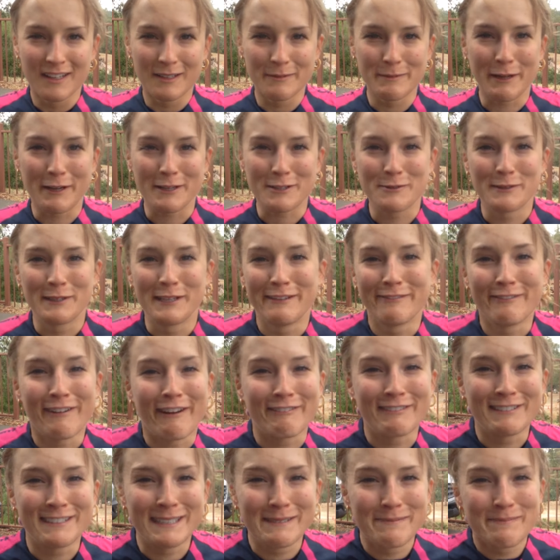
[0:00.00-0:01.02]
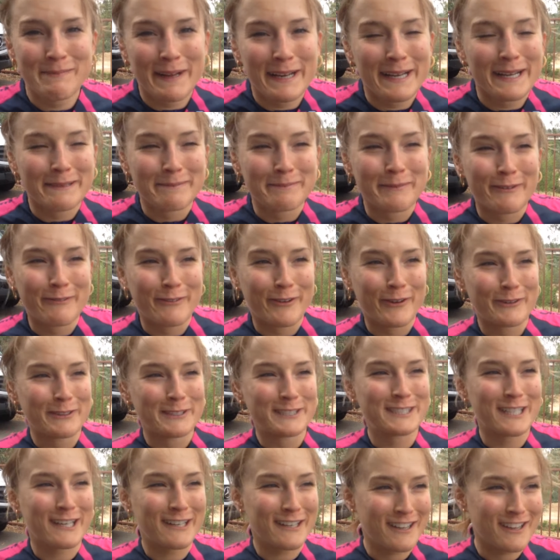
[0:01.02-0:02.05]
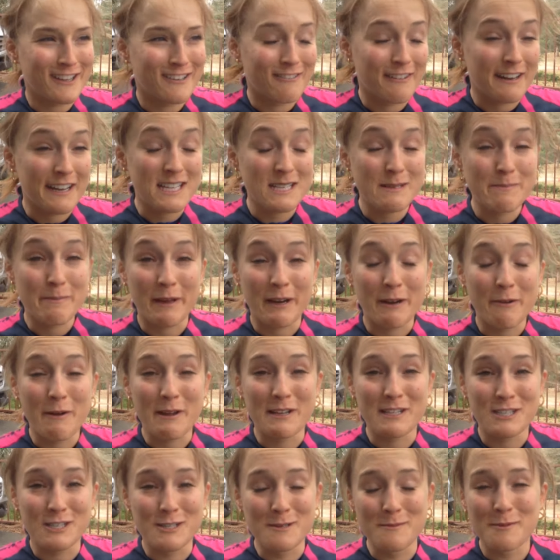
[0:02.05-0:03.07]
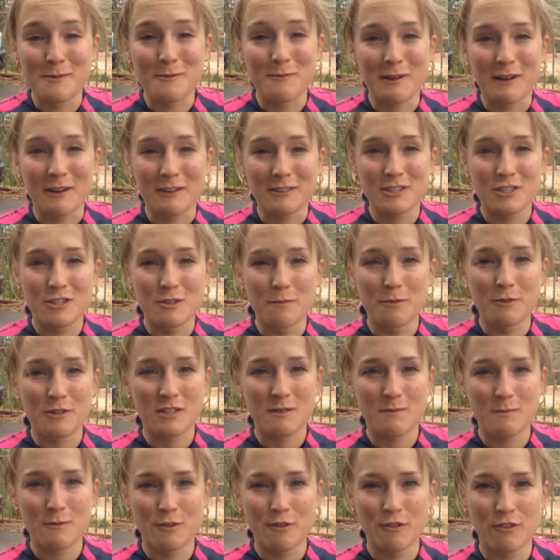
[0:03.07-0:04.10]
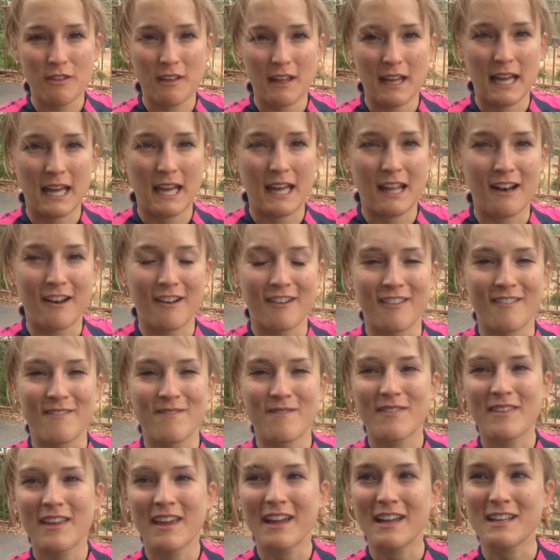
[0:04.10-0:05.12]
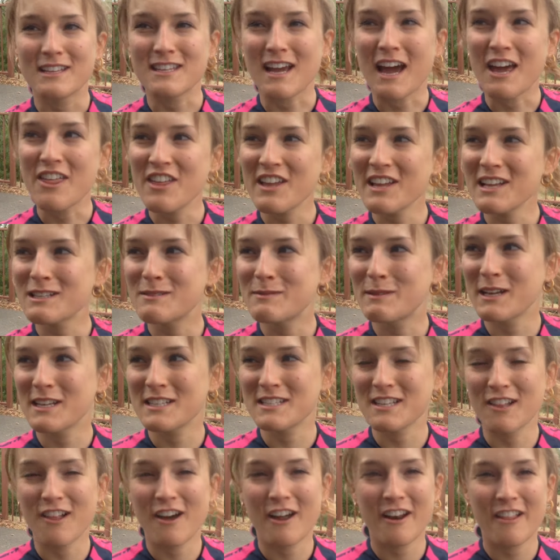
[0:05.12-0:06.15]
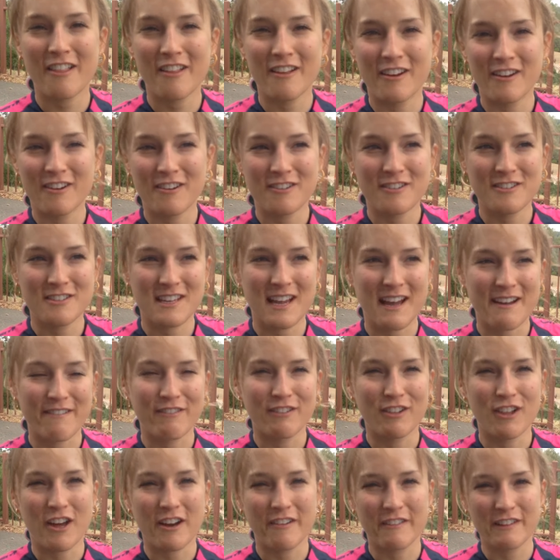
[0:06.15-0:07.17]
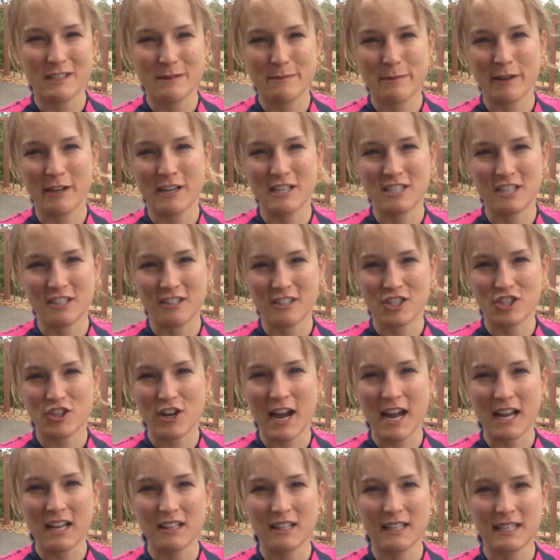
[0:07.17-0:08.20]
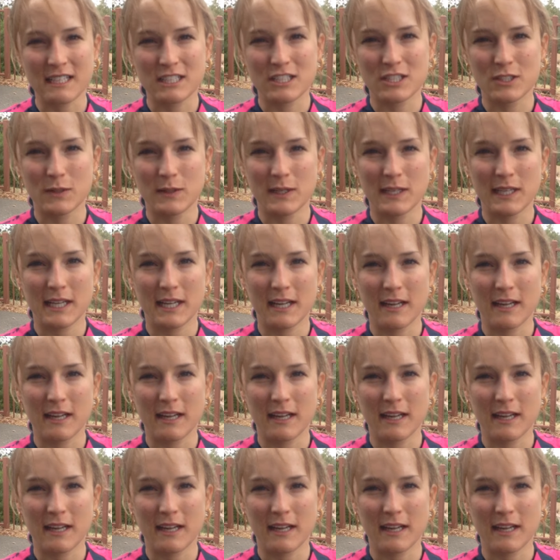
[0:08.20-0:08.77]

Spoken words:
to be honest, we didn't even have a team meeting before we started the race, but it went super well, super smooth, and I think it's because a lot of the girls have a lot of experience on the track, like doing